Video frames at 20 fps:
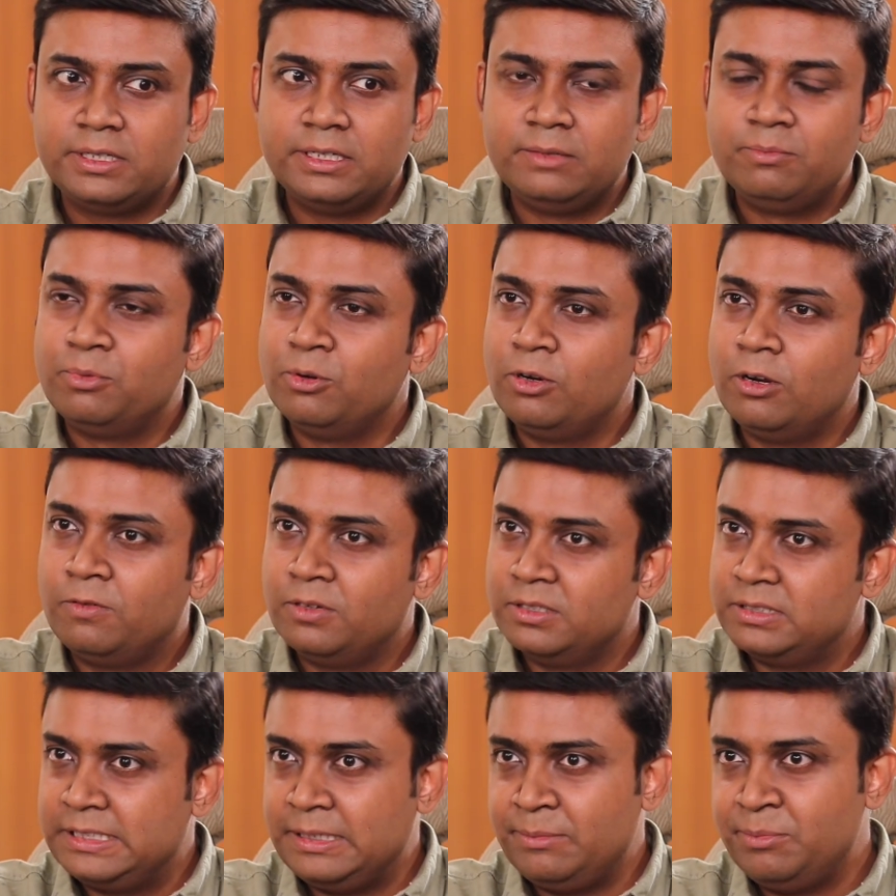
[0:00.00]
can pull off
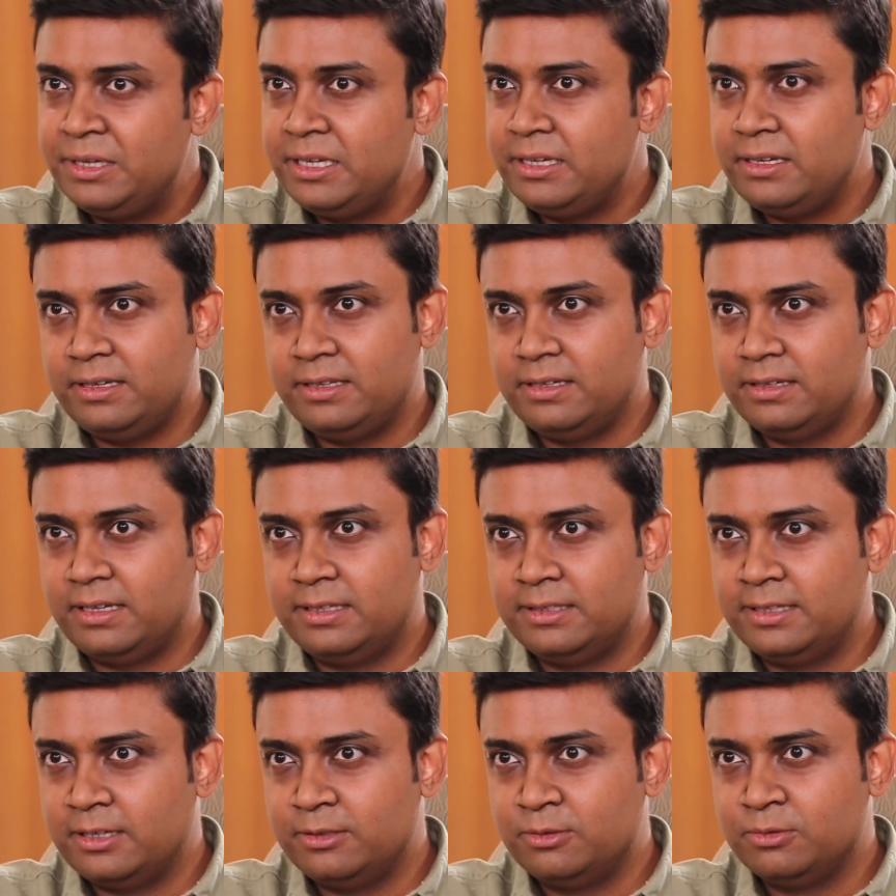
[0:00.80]
a Simi in
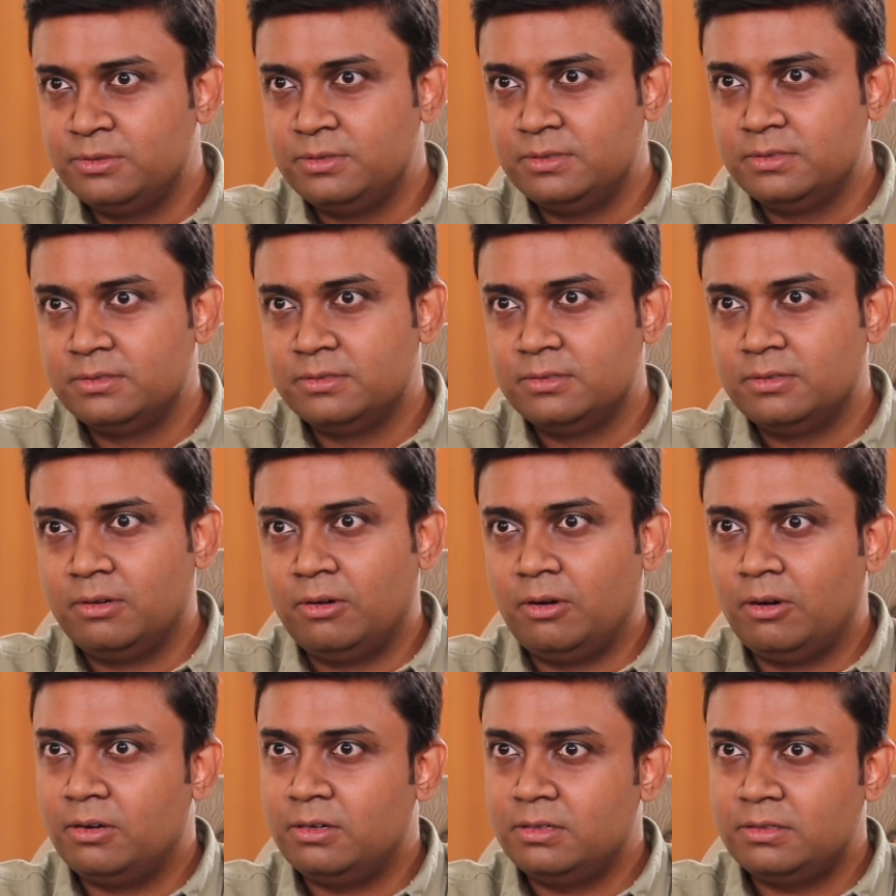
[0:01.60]
Andhadhun,
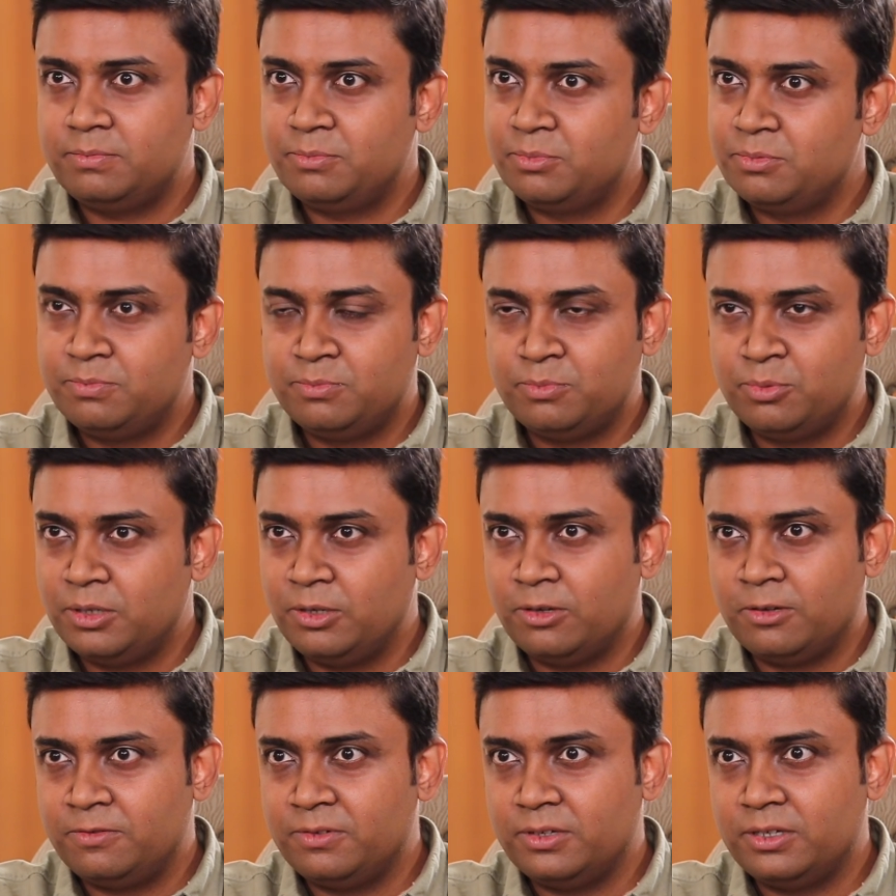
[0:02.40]
or pull
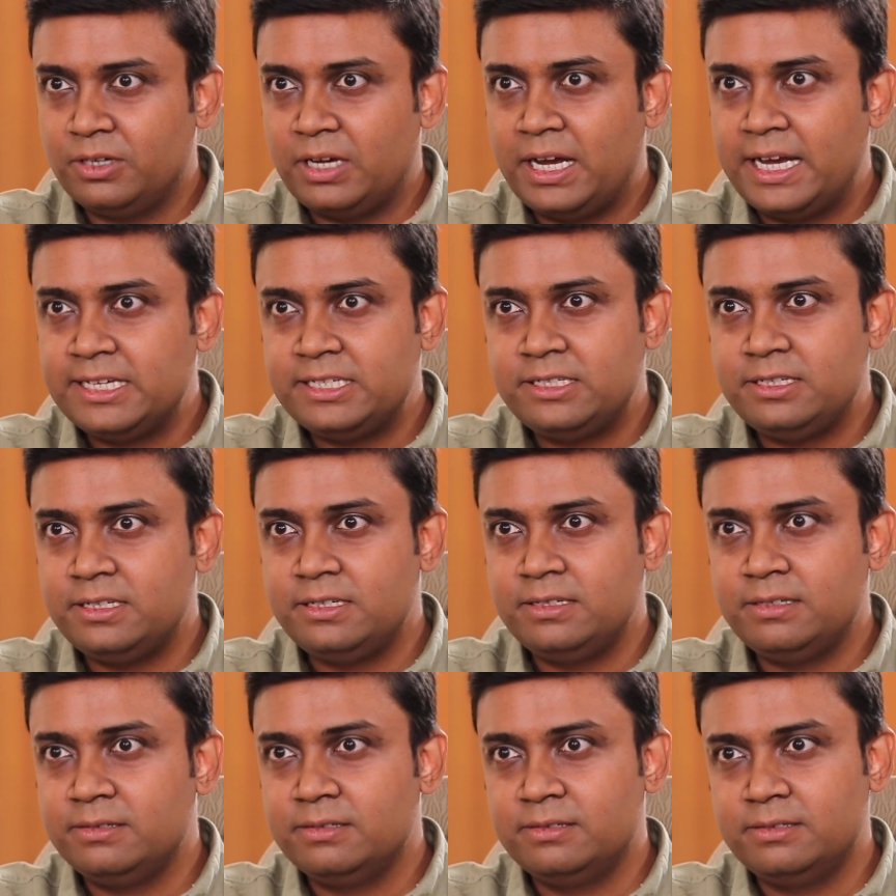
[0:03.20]
off a
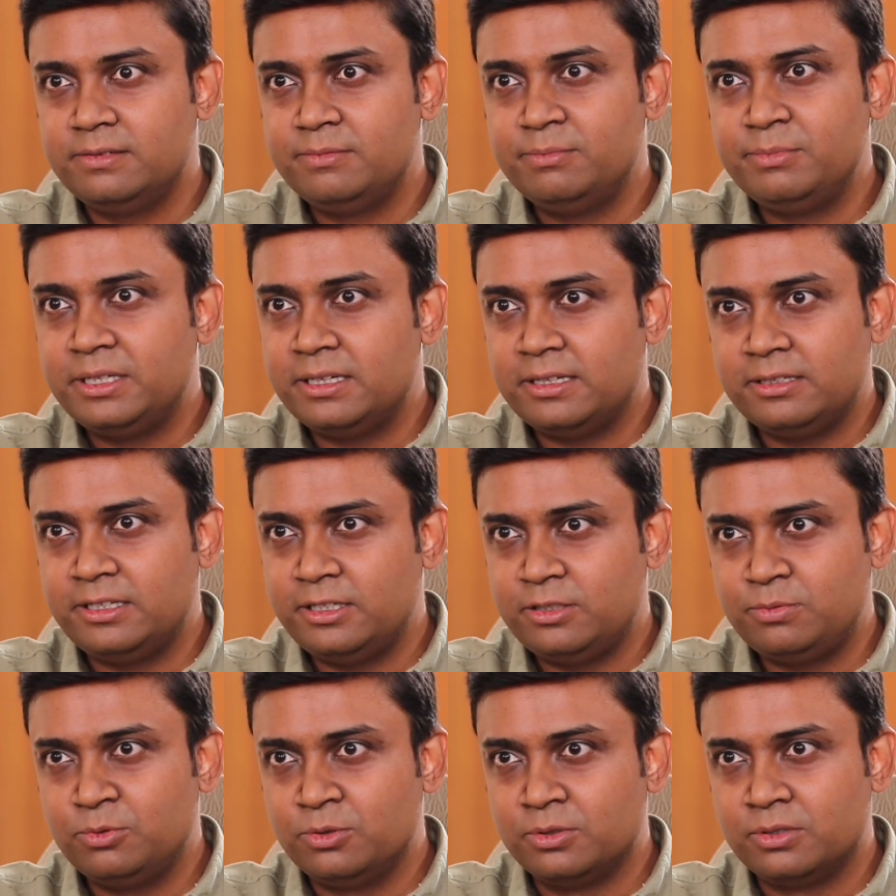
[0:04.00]
IG Meera
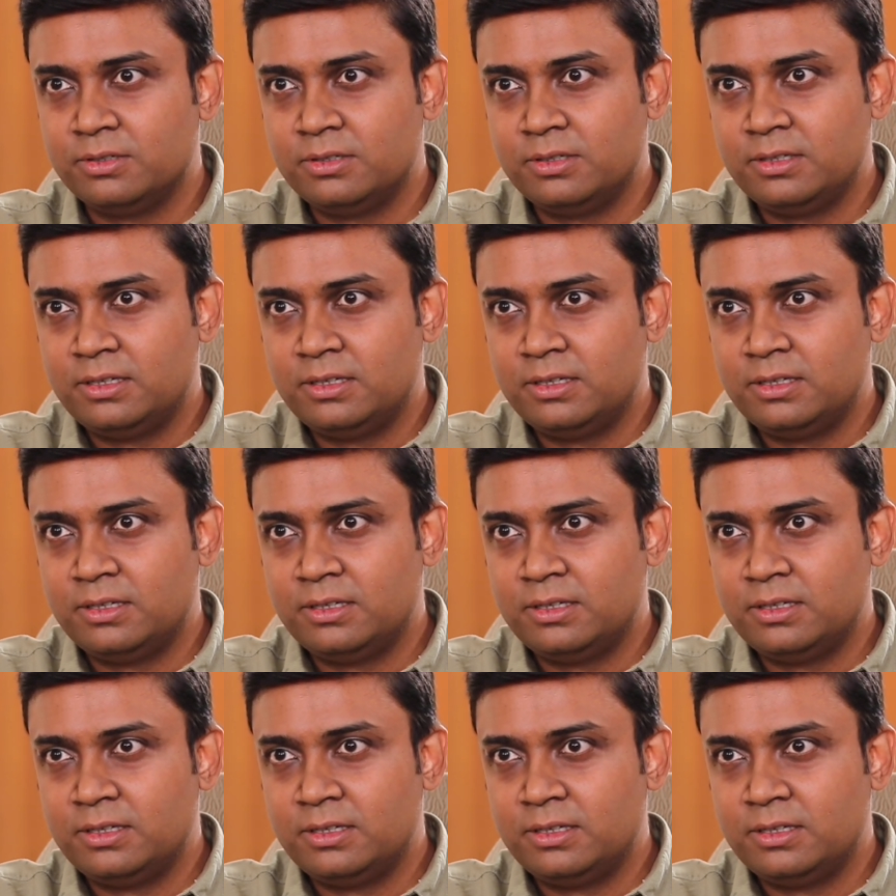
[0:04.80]
Deshmukh.